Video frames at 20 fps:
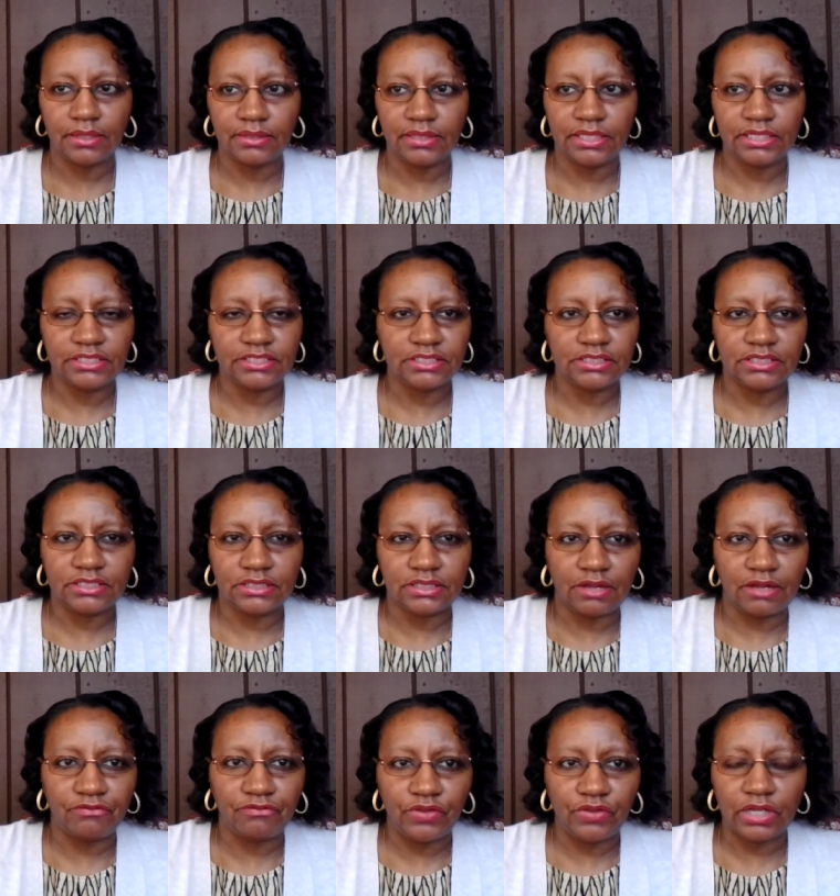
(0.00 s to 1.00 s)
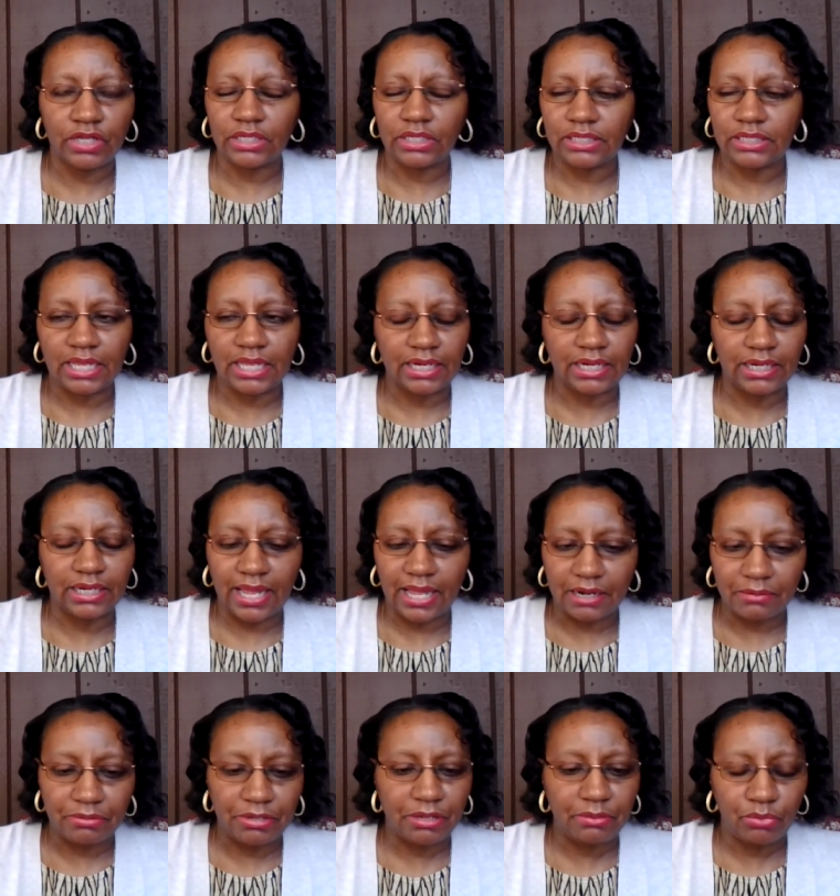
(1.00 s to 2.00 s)
This is a feeling that a
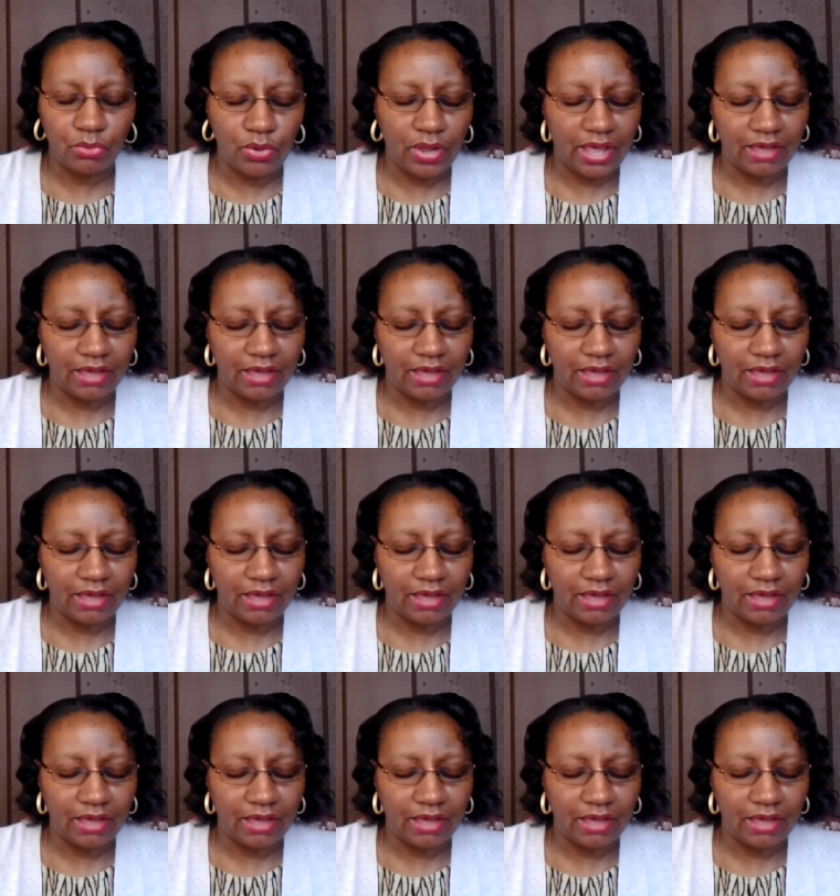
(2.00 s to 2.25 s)
lot of people